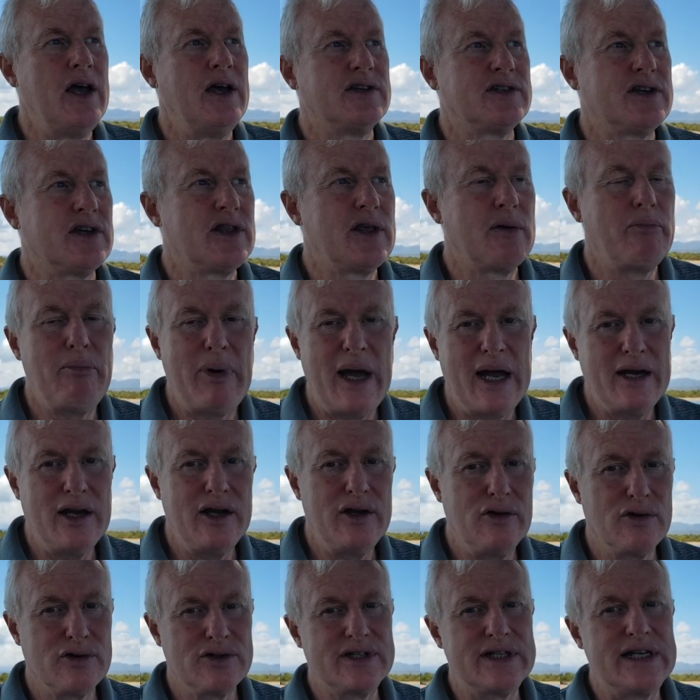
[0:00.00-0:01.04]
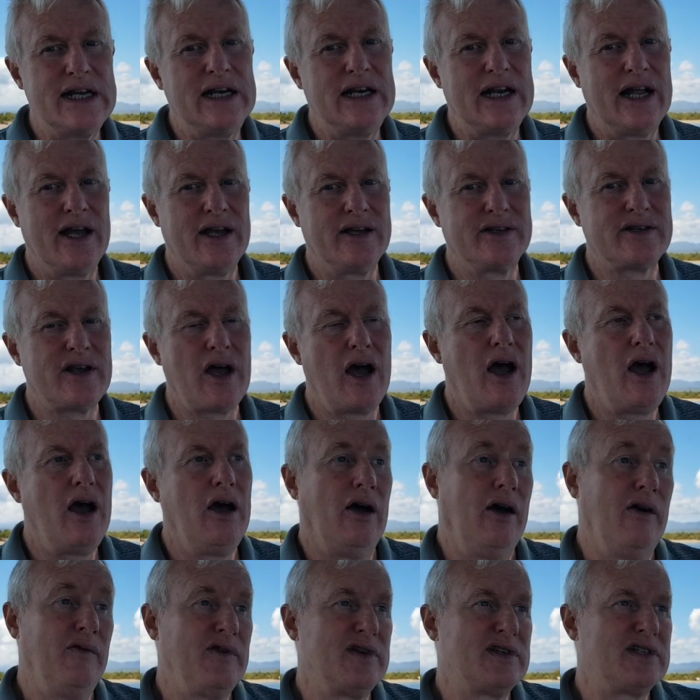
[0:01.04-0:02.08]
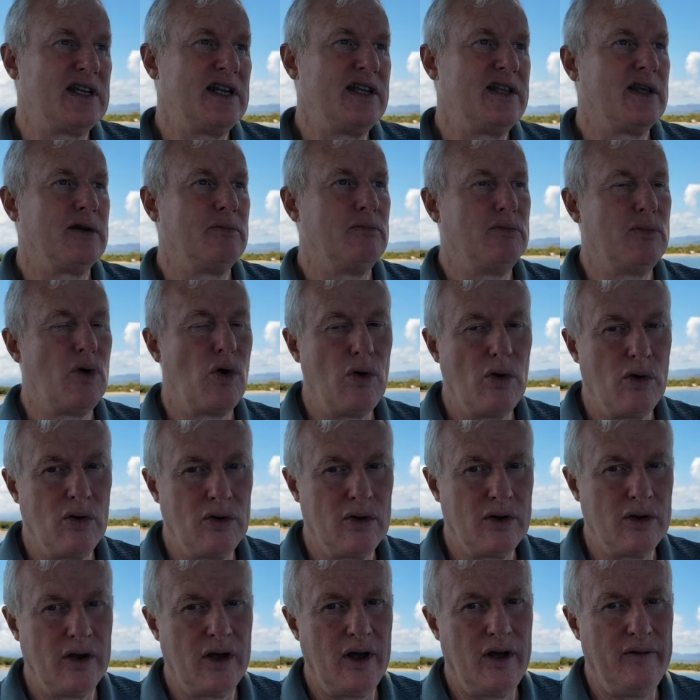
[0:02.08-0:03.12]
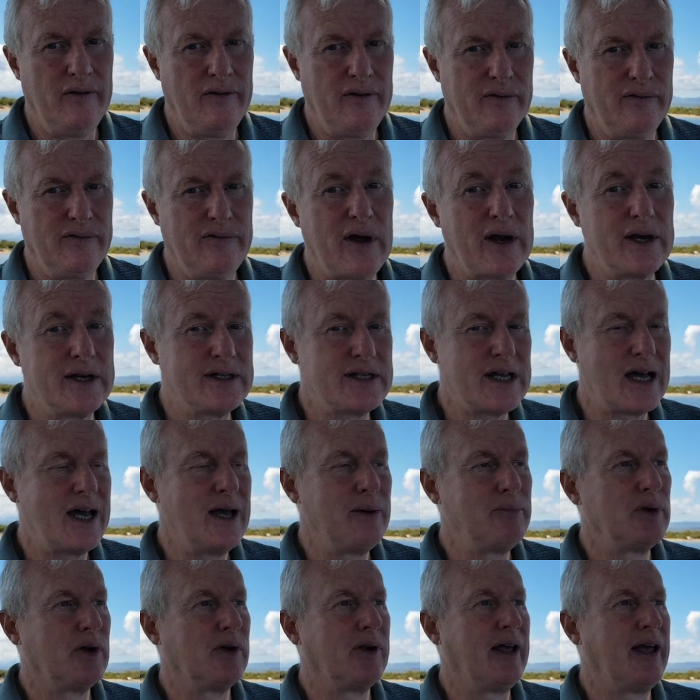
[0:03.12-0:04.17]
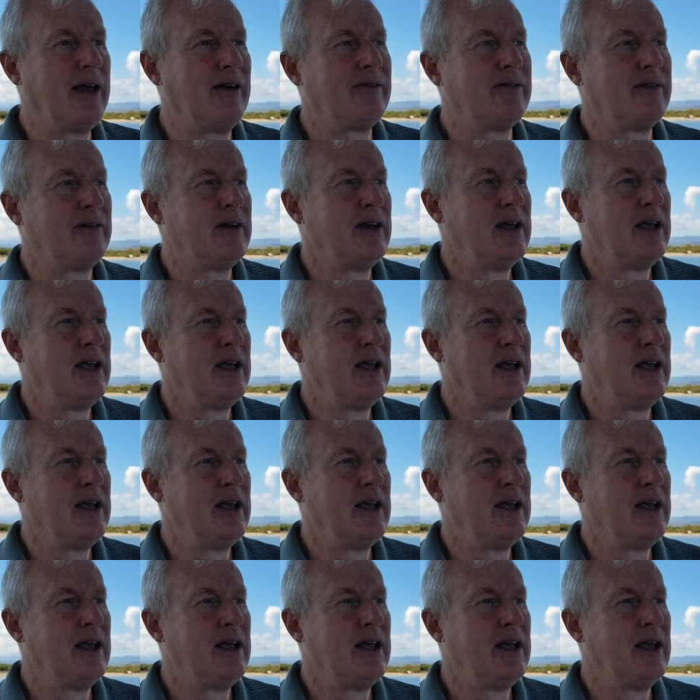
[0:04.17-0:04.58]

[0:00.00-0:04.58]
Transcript: So the better your sea legs are, obviously, the more of a fun time you'll have.